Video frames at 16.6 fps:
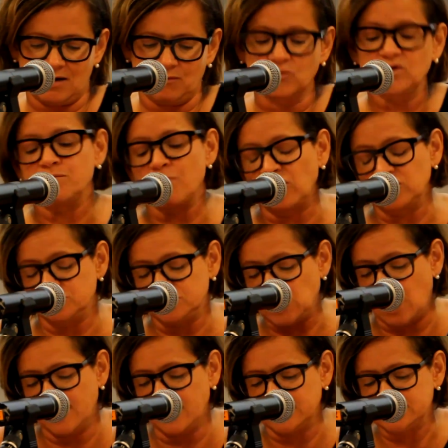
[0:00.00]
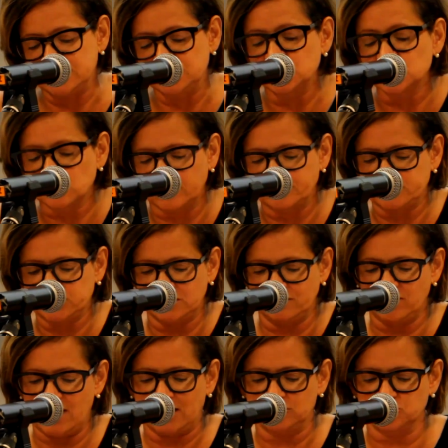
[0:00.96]
with Mark Dion's description
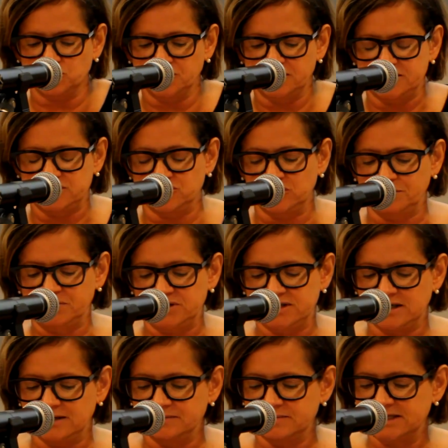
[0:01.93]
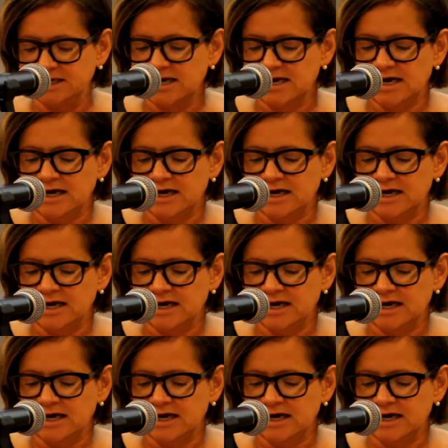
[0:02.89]
of natural history museums.